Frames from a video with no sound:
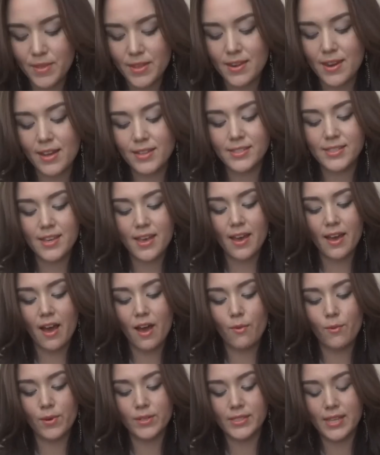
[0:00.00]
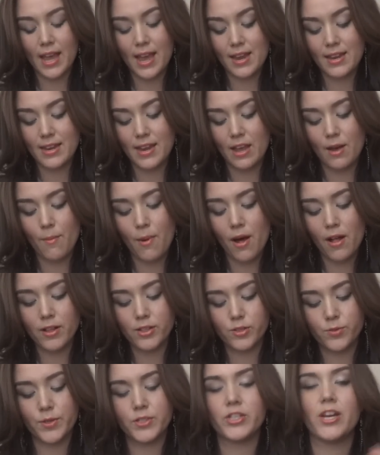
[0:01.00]
The next thing I got was a nail
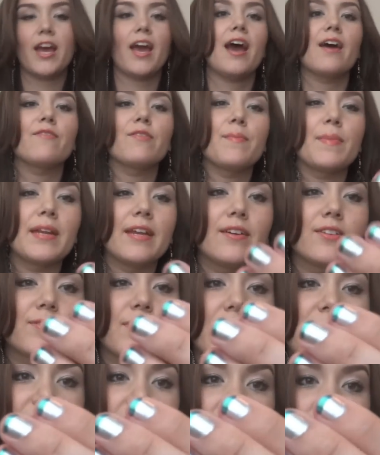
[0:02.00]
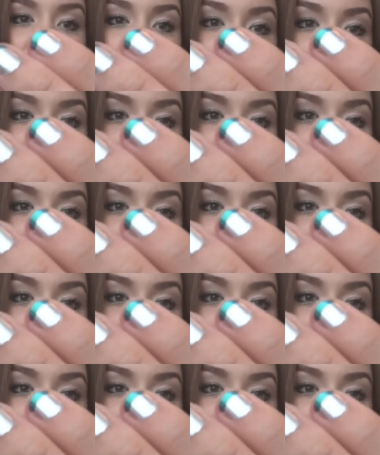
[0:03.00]
polish which I have on my nails right now.